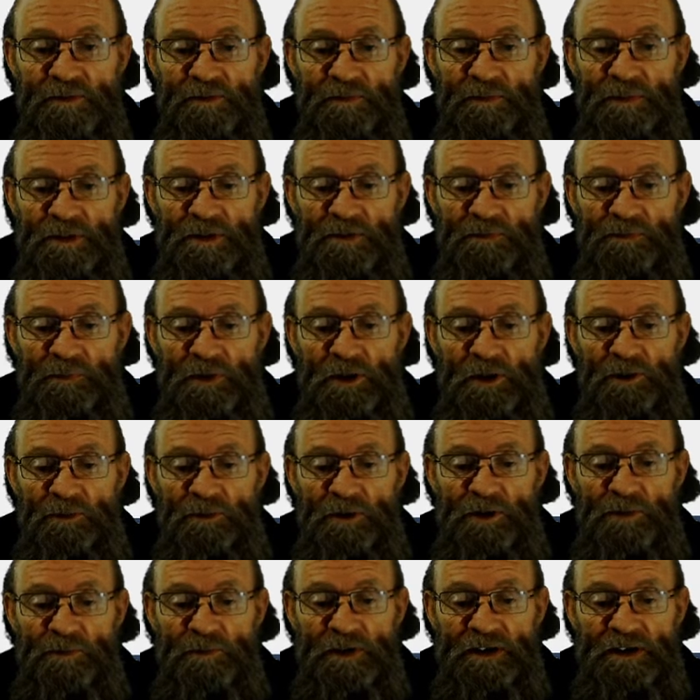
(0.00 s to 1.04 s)
will be the
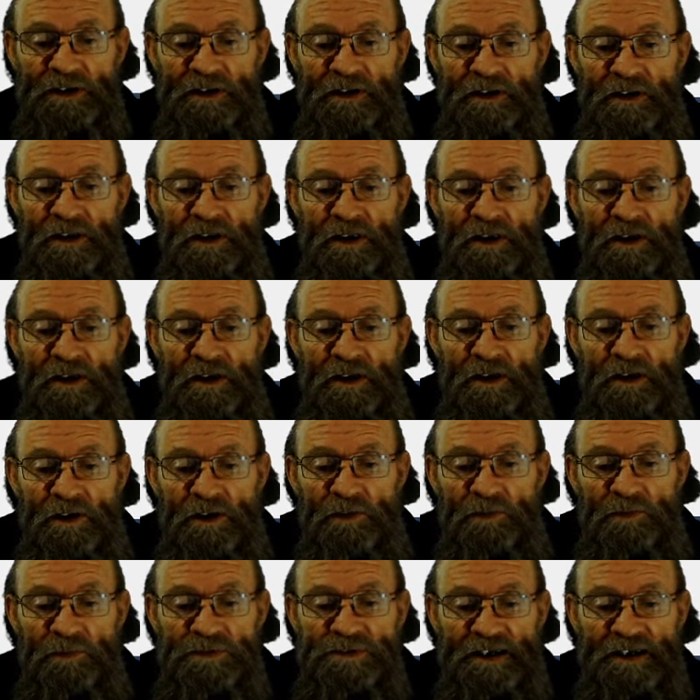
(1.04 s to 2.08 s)
following one,
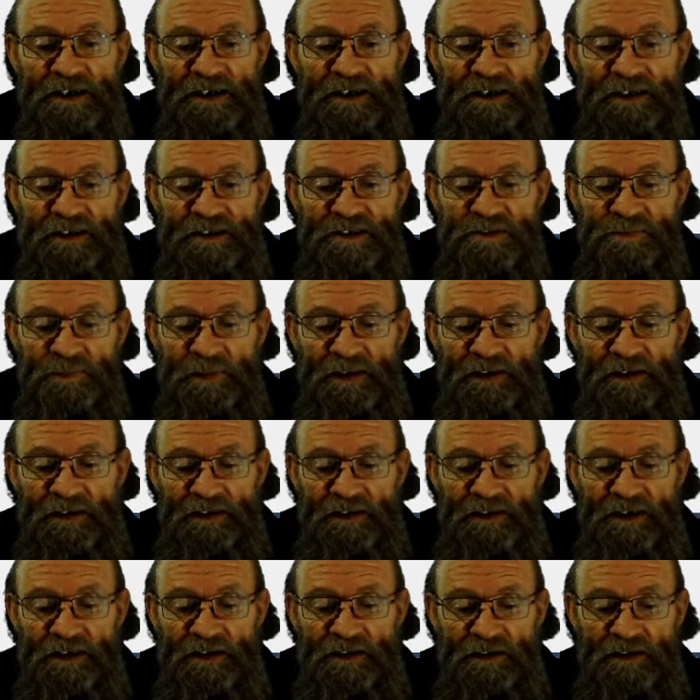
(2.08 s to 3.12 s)
which I can expand
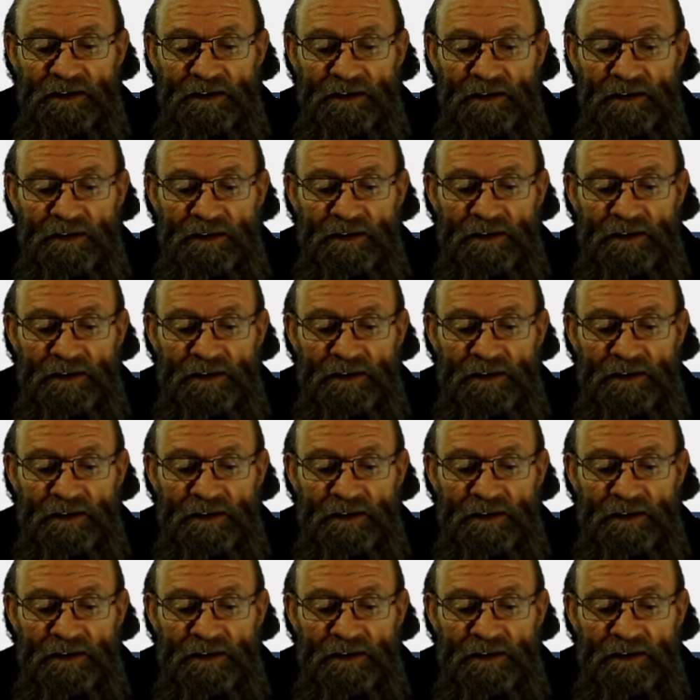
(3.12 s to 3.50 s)
again,